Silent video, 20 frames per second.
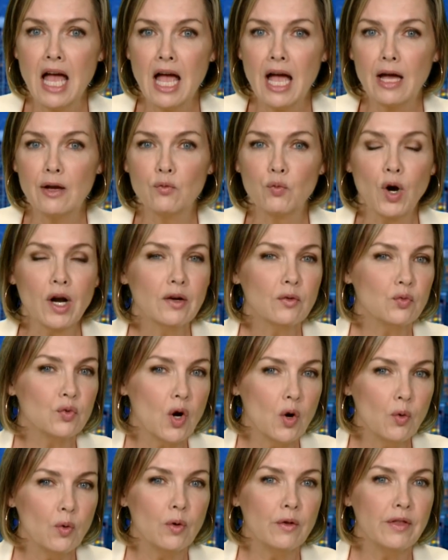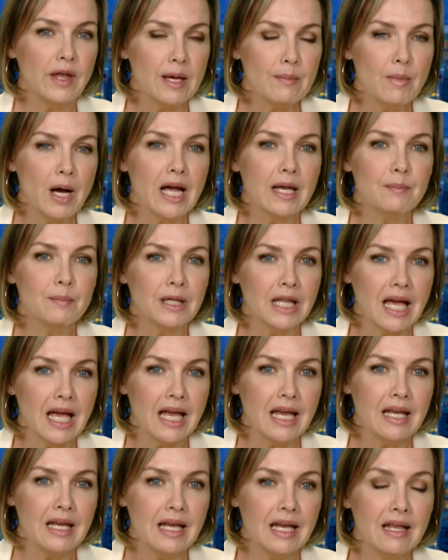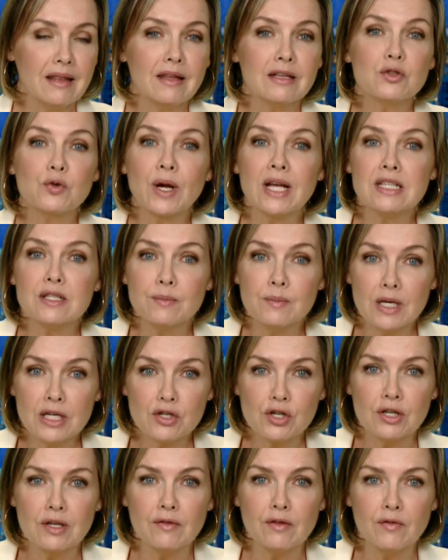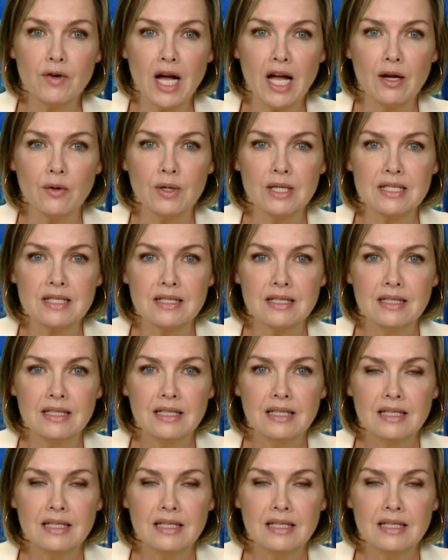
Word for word: and what role they might play in the transmission of the virus.